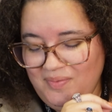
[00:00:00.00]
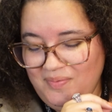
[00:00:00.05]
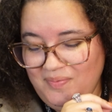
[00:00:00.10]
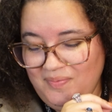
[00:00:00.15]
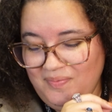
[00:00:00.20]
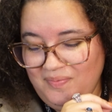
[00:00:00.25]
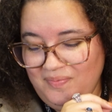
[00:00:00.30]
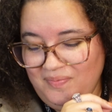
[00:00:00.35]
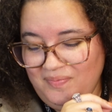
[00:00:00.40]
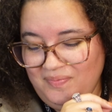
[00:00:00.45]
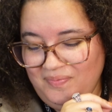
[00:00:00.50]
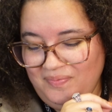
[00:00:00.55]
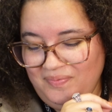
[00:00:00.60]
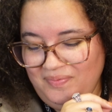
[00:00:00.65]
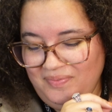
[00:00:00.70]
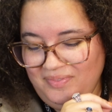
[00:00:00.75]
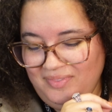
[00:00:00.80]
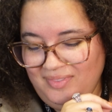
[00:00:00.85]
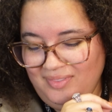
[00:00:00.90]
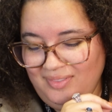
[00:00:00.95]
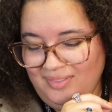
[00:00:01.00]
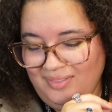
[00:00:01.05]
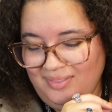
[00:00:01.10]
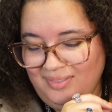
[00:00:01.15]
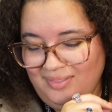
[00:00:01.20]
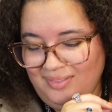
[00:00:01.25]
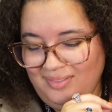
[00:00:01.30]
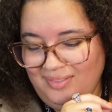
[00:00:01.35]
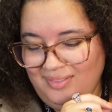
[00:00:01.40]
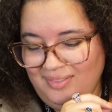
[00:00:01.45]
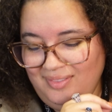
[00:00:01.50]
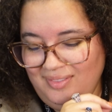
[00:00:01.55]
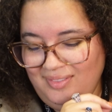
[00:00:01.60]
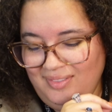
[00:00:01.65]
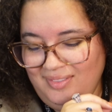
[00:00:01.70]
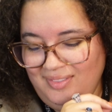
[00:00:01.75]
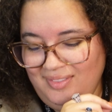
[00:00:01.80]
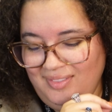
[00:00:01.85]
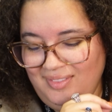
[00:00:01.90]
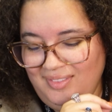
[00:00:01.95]

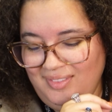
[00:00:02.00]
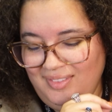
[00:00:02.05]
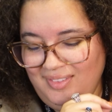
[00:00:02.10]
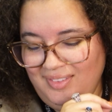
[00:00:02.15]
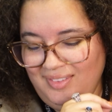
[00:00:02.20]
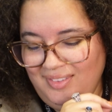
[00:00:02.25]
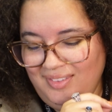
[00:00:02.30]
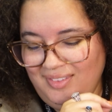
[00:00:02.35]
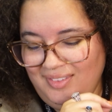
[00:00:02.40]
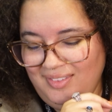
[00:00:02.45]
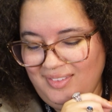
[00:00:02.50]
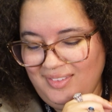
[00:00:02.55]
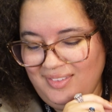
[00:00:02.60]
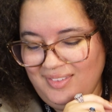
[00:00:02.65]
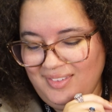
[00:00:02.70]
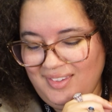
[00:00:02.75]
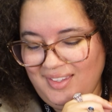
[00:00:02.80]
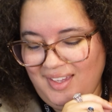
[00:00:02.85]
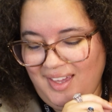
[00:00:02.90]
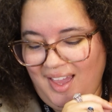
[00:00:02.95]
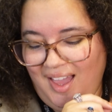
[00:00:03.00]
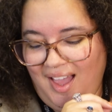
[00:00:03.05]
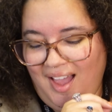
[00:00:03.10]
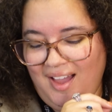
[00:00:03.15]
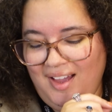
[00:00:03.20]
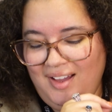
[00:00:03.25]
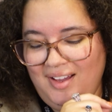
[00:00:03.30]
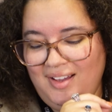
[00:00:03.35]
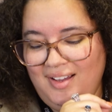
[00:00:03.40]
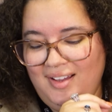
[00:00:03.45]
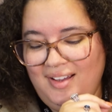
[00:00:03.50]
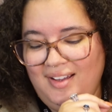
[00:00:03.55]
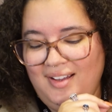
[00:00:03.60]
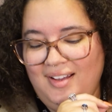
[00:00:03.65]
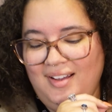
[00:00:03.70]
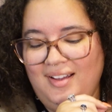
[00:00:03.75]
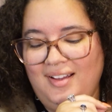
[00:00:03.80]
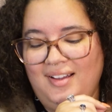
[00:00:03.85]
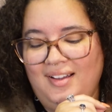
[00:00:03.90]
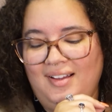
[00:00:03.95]

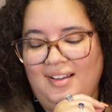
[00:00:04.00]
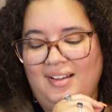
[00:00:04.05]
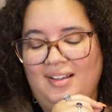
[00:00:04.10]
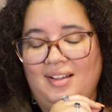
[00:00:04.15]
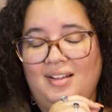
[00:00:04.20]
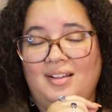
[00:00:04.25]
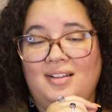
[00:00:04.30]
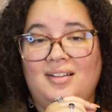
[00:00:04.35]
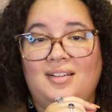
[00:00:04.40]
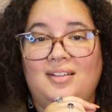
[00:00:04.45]
No words are spoken by the person on screen.